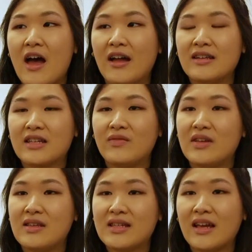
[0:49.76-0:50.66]
I
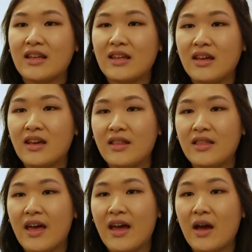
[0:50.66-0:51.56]
discovered in second year
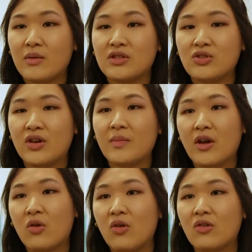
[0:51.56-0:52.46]
that I was enjoying my
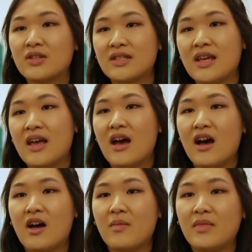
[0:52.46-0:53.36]
course.
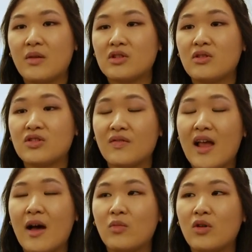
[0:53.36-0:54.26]
There was lots of
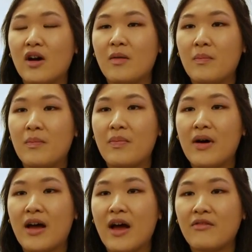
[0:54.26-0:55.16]
lab work,
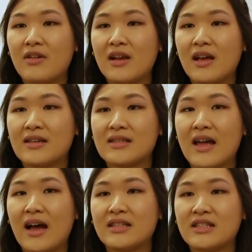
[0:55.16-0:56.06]
but I realised
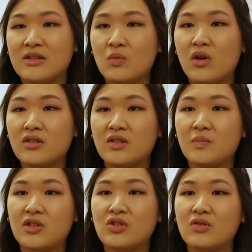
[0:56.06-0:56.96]
that I didn't want to
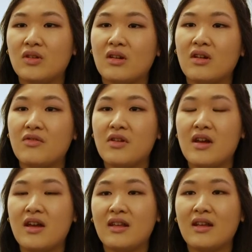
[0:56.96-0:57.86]
pursue a
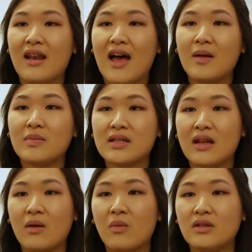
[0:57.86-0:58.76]
career in the labs
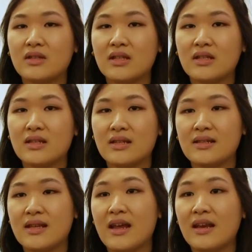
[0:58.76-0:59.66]
and I wanted to
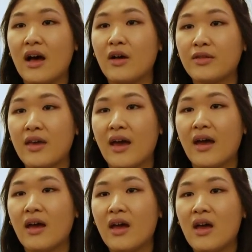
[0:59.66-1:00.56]
stay in
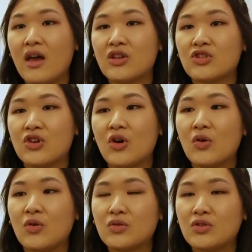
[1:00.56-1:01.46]
healthcare.
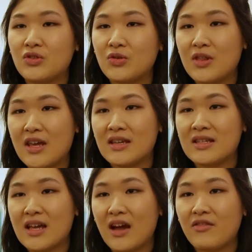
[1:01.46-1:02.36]
So do
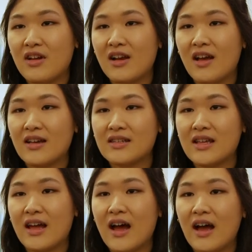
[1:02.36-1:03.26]
this, I realised
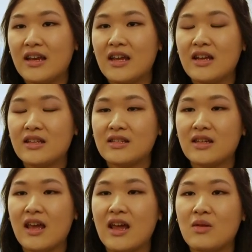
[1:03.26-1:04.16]
that I needed to
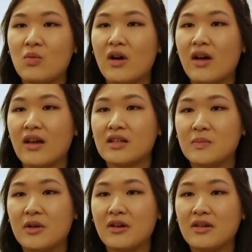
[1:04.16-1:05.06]
gain work
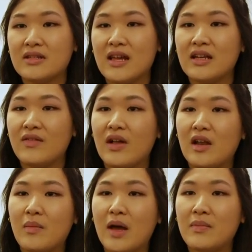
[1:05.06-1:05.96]
experience and
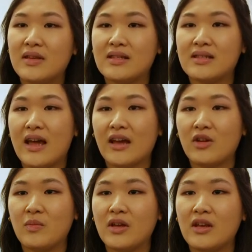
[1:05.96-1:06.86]
develop my business
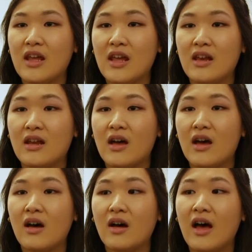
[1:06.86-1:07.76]
acumen in
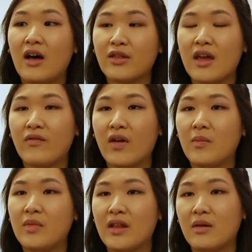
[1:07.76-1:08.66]
a healthcare
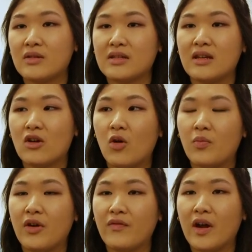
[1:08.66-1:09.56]
environment that was in a
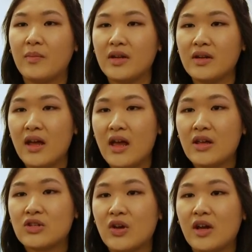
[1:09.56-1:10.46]
corporate environment.
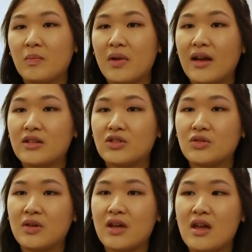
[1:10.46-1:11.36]
So I applied to
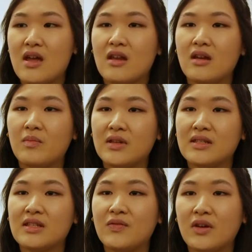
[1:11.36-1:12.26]
do it in a
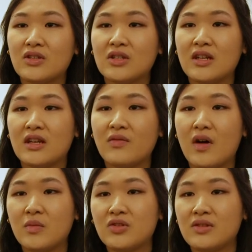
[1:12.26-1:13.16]
business function in a
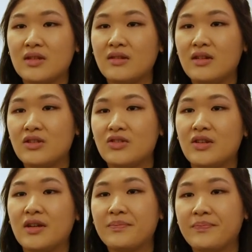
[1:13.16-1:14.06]
pharmaceutical
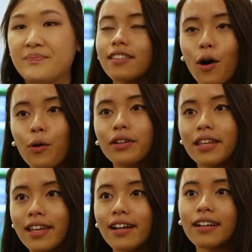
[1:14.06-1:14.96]
industry. The only
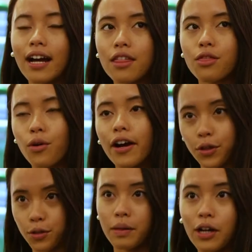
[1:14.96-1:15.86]
thing I thought I
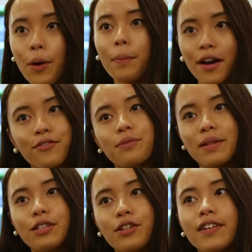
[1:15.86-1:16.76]
could become after my
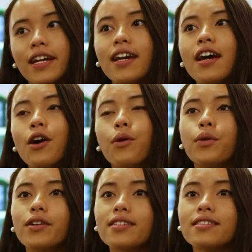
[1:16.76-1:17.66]
degree
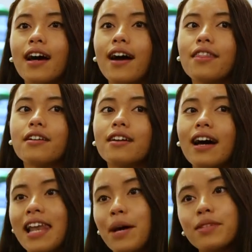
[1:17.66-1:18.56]
was either a
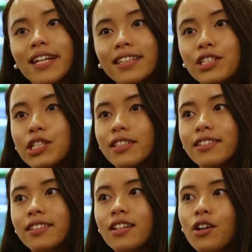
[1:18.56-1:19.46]
lab technician
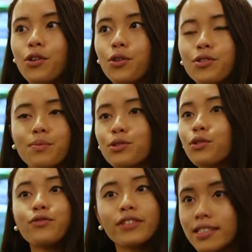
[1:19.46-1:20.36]
or some sort
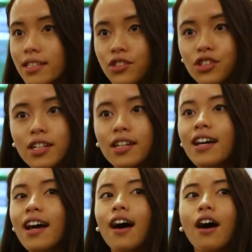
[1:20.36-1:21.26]
of researcher
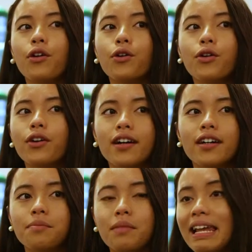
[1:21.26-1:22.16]
or
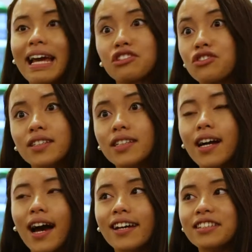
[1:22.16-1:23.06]
a lecturer,
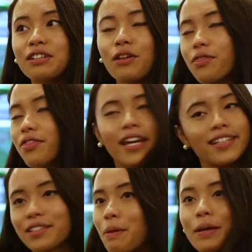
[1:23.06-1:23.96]
and they
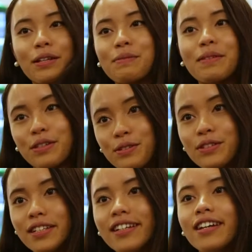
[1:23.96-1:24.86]
didn't appeal to me at all.